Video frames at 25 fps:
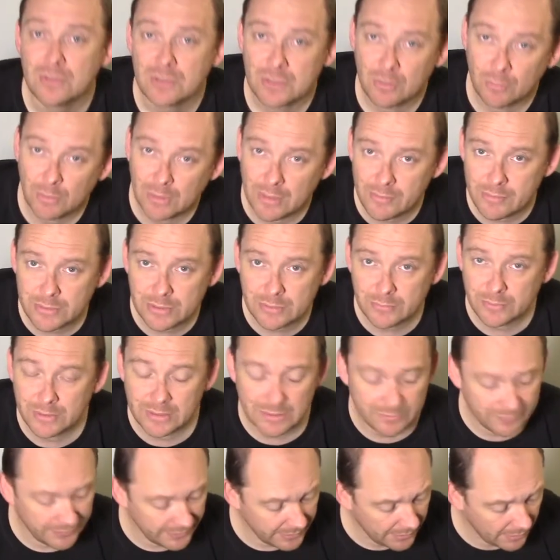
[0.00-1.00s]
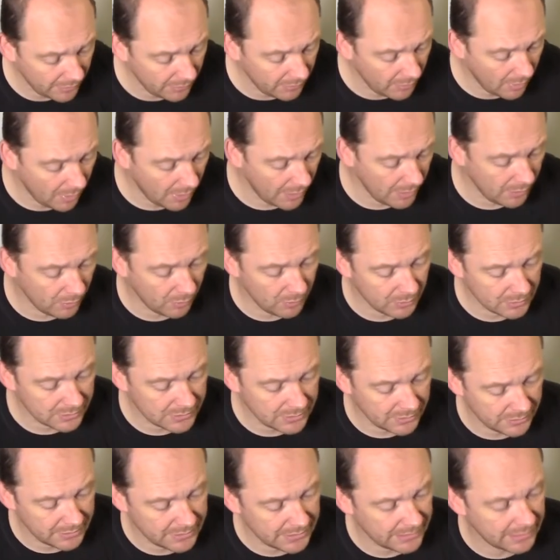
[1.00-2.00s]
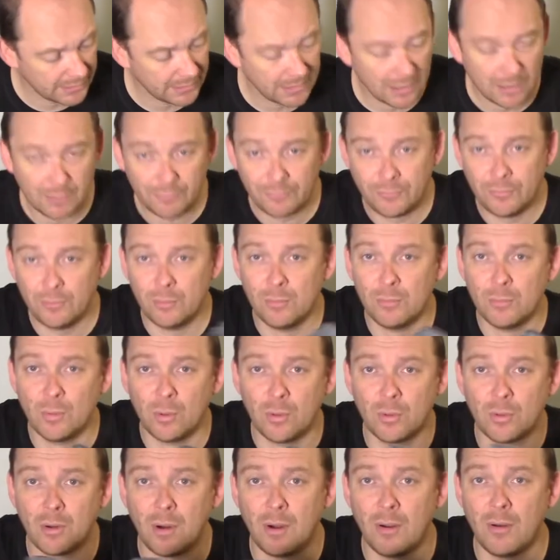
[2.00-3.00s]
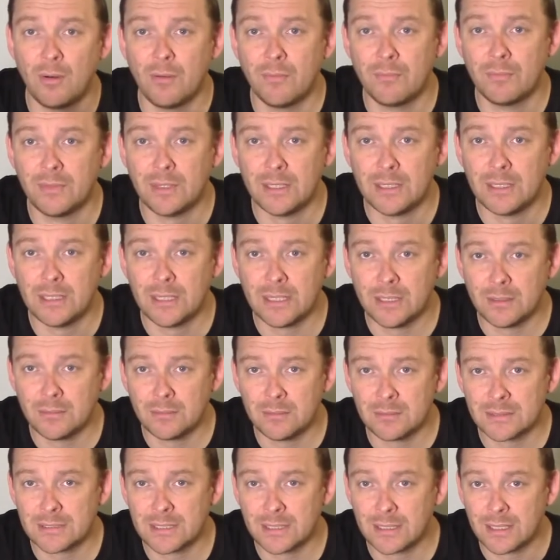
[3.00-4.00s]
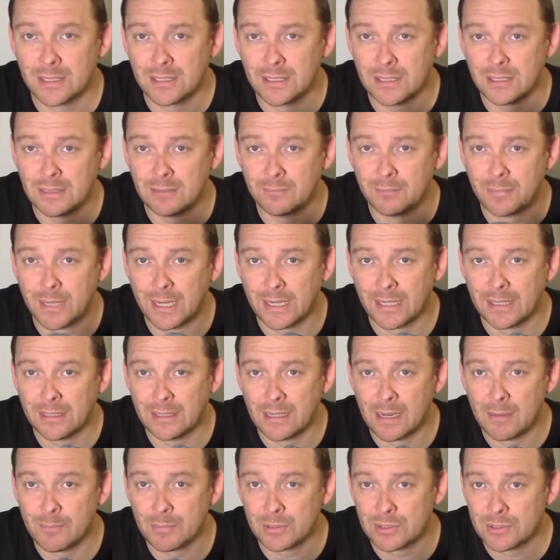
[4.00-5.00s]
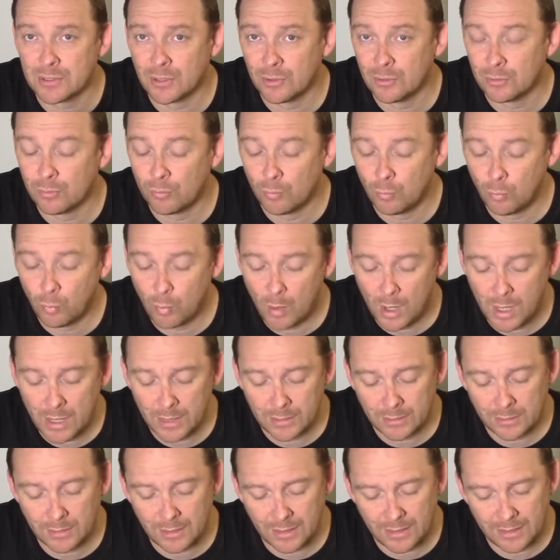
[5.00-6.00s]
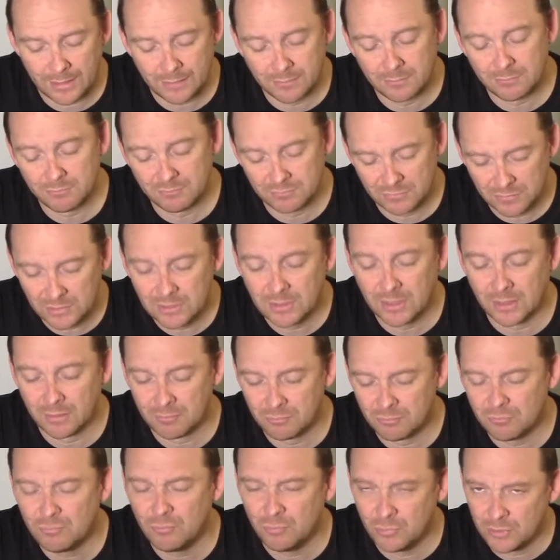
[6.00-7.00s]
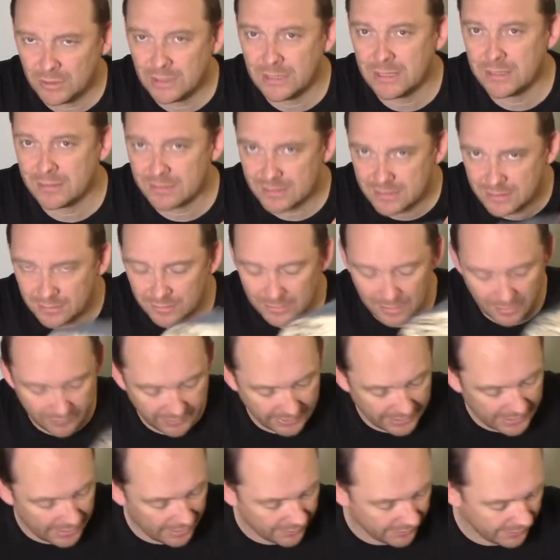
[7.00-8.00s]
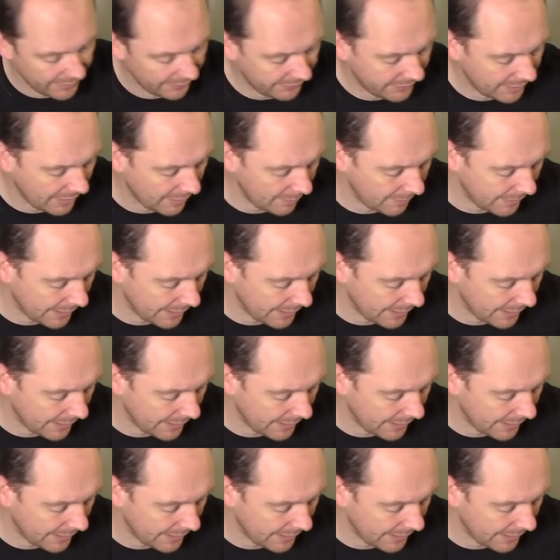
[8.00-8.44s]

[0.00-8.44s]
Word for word: So while I was doing this video, I also did a few more of the hills that I did back in episode one and yeah, really still loving how they've come